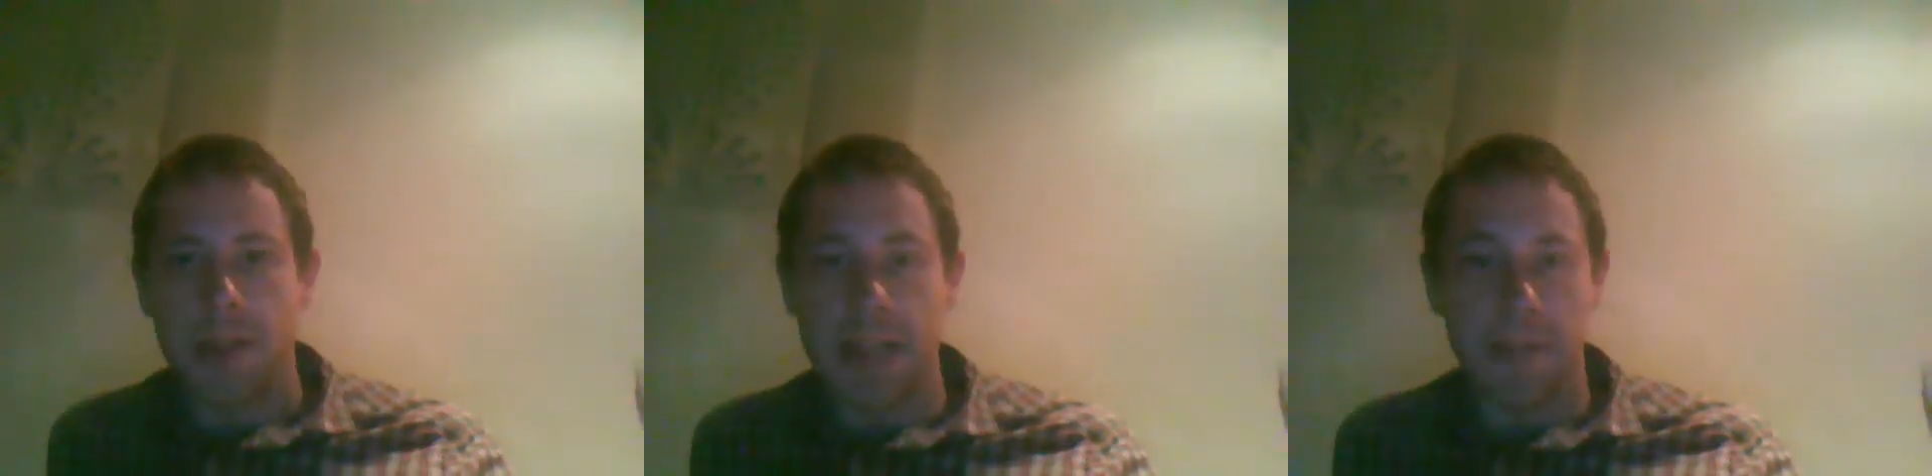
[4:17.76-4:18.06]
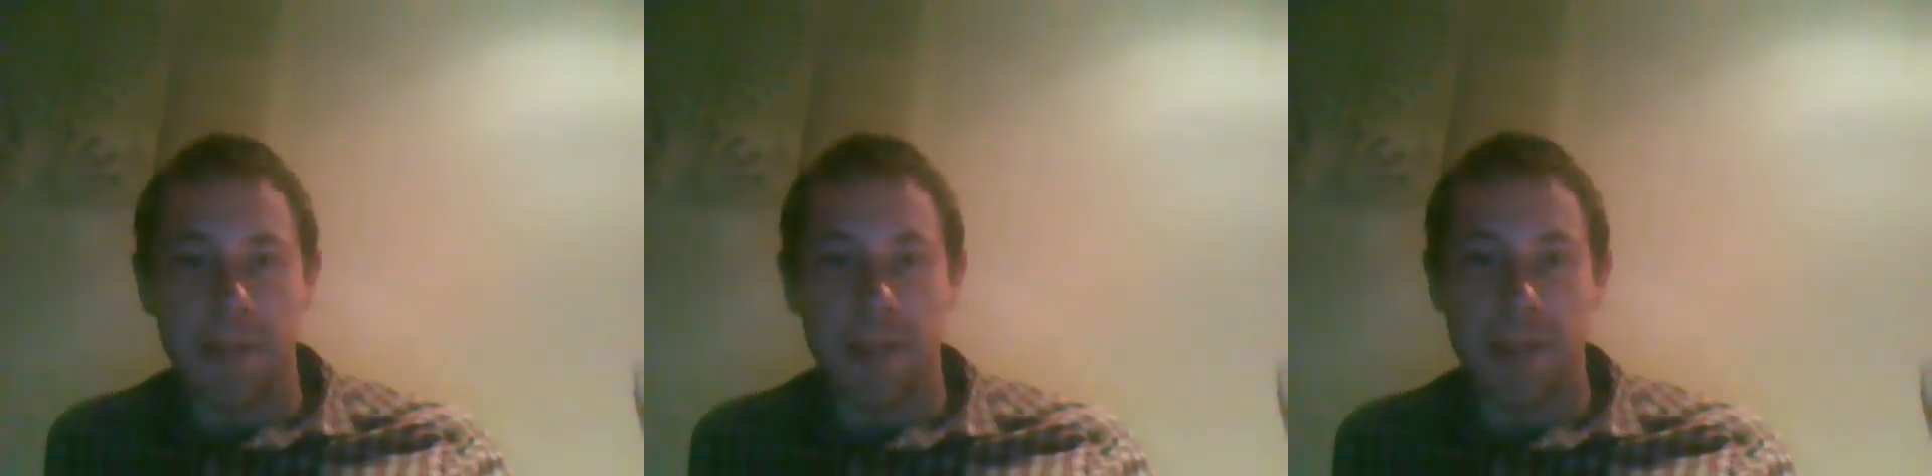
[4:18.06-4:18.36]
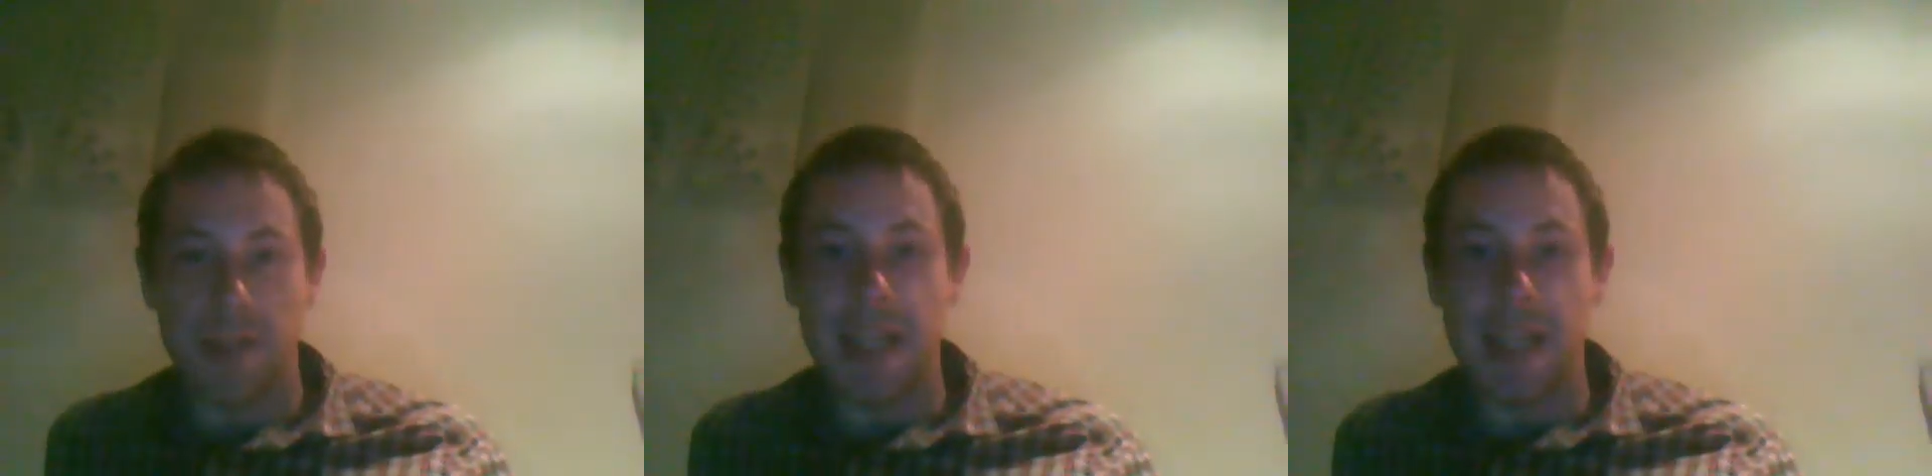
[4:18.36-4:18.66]

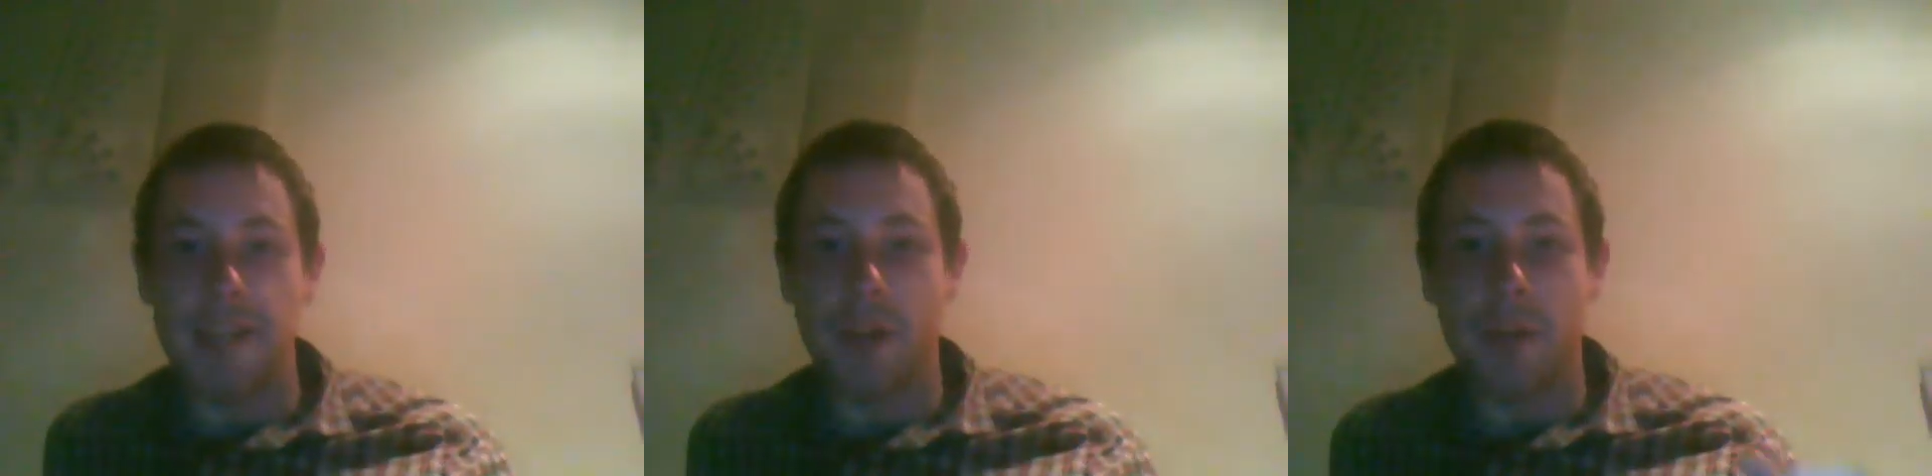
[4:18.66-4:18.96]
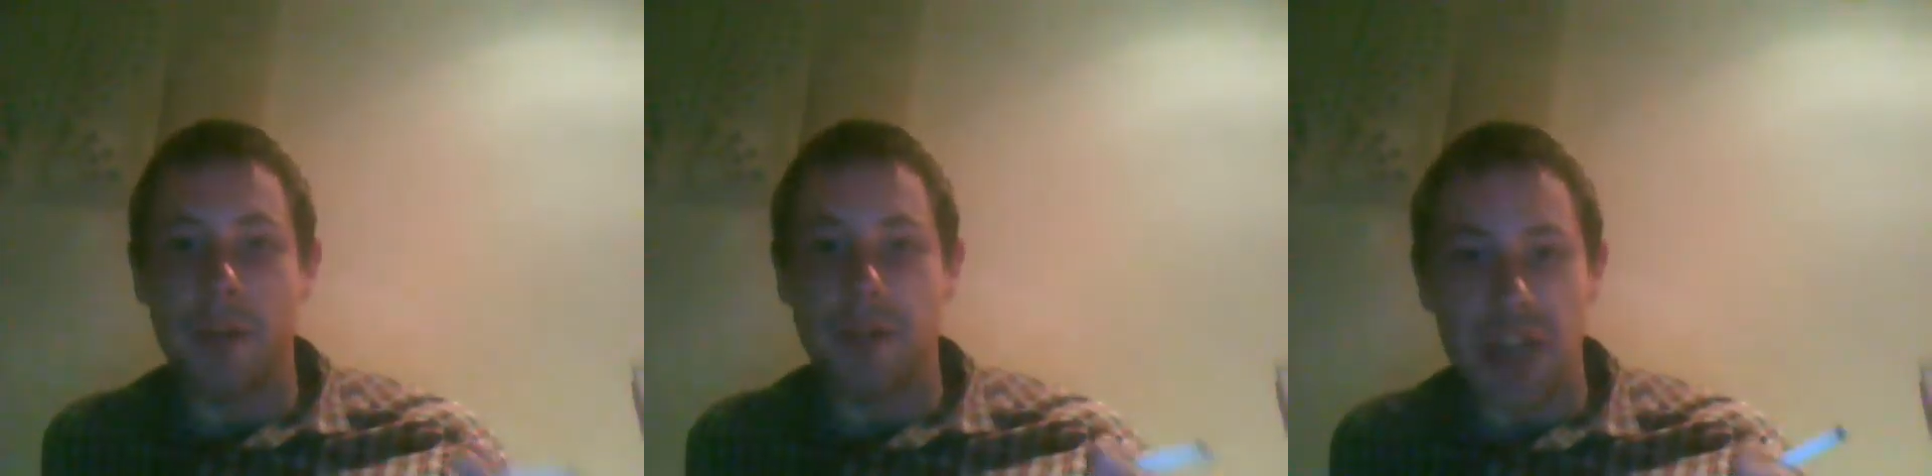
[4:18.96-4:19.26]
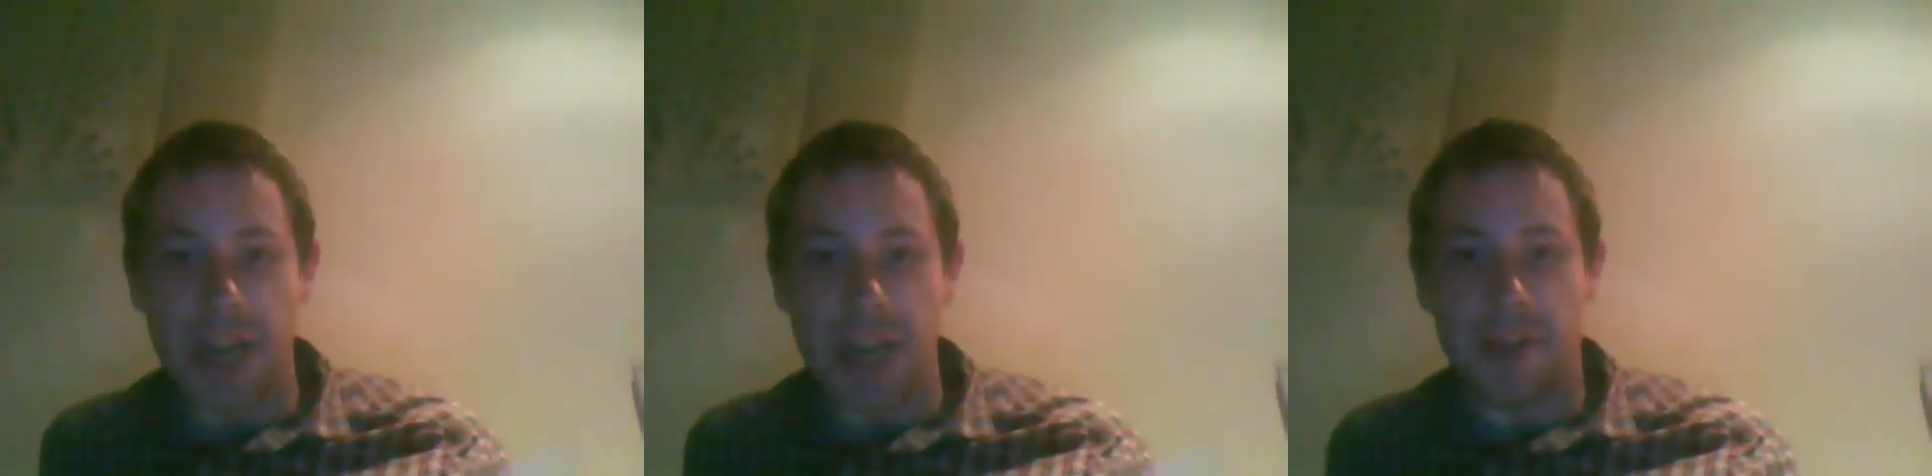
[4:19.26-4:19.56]
Deafness is
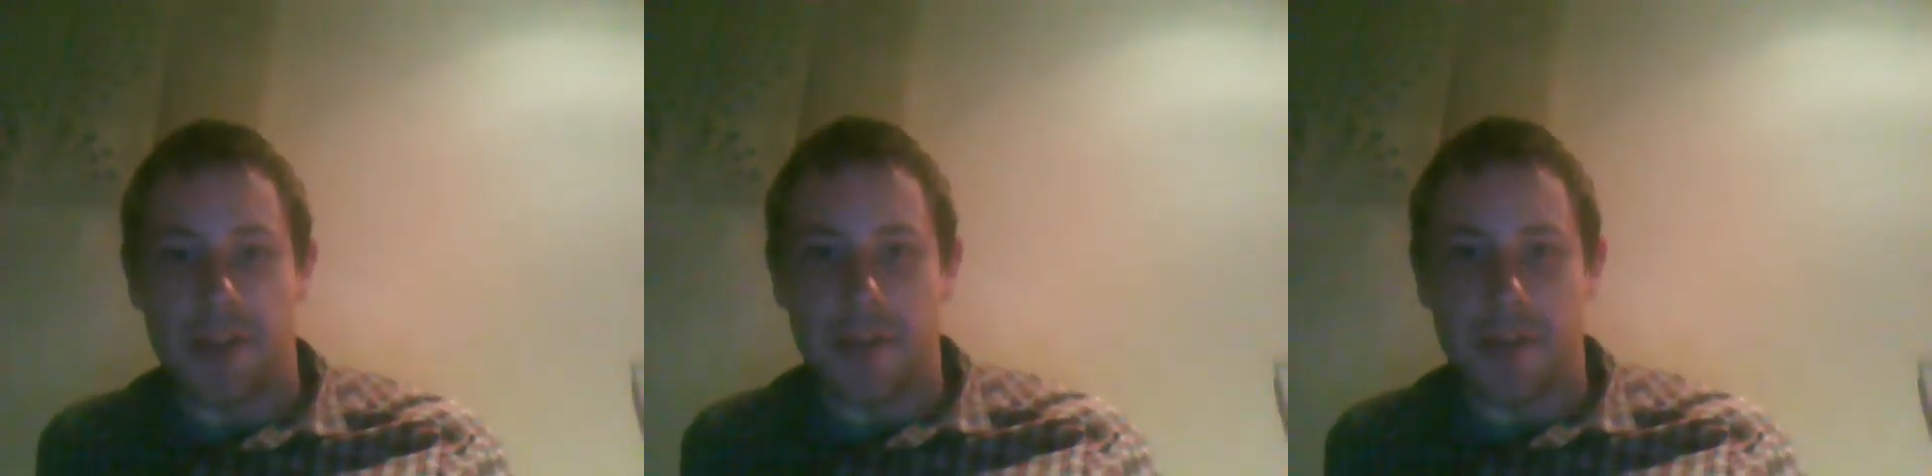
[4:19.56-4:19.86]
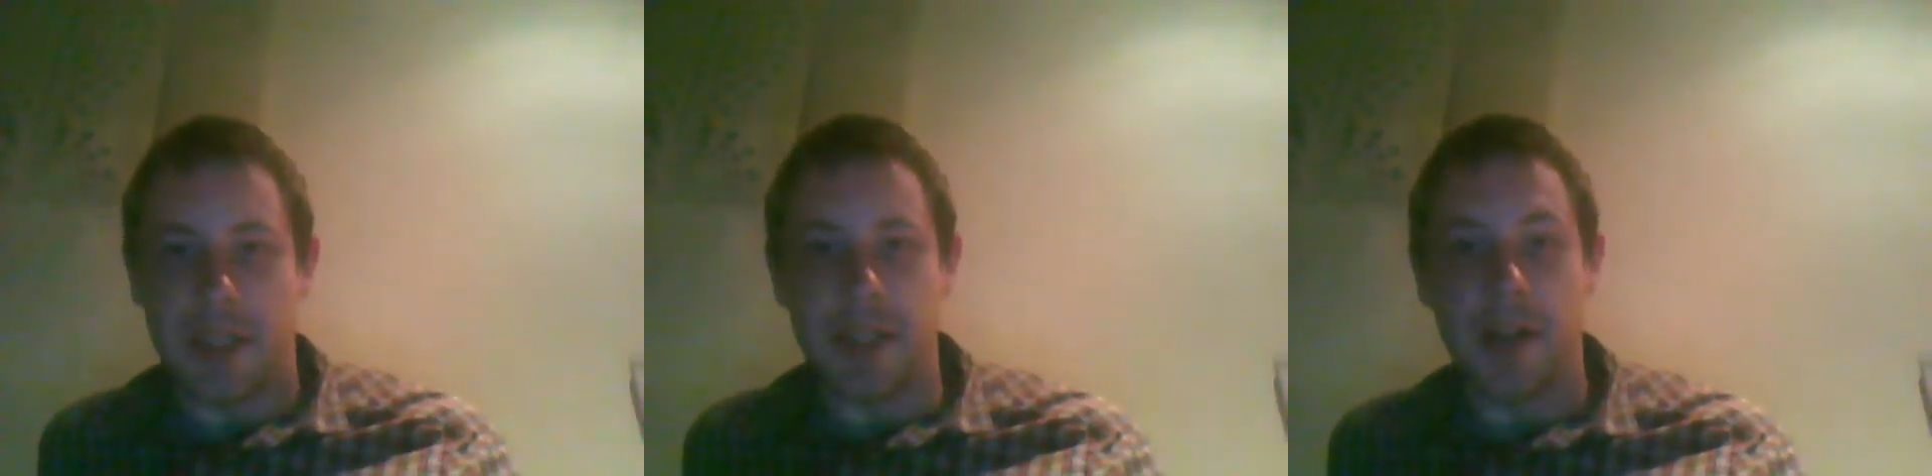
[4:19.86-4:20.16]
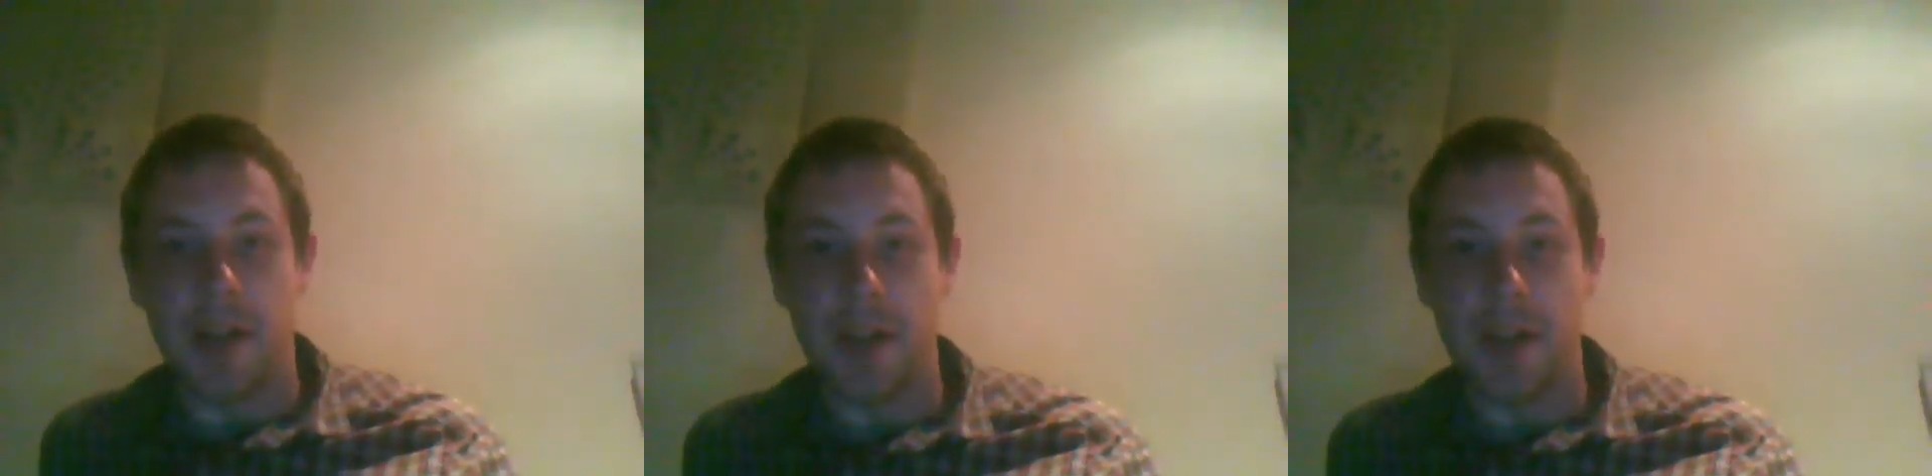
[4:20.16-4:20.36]
objectively